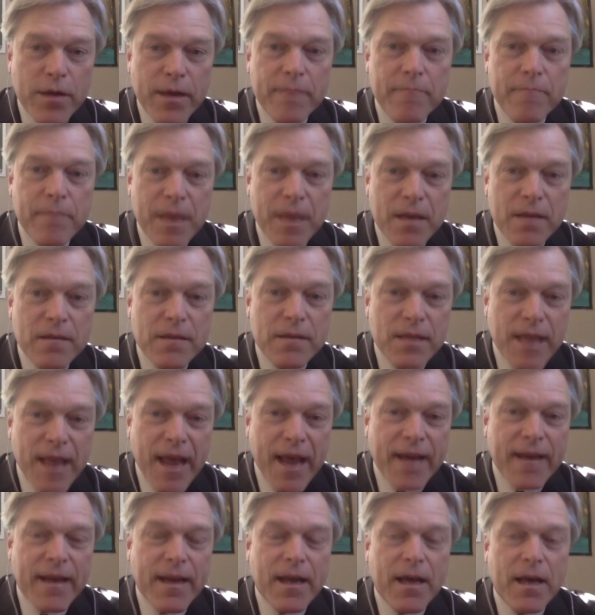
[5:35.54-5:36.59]
metal
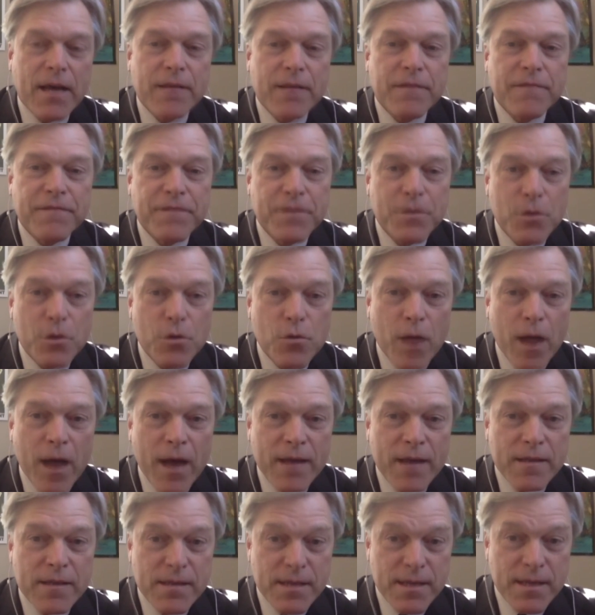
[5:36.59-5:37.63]
cladding on the fuel
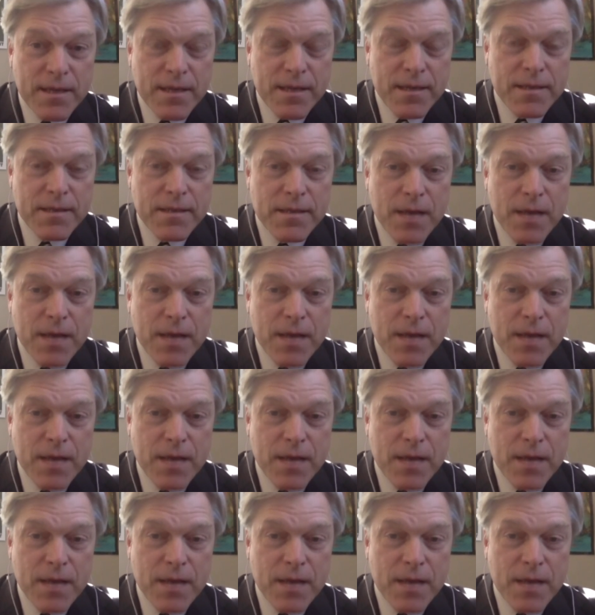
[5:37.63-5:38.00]
rods is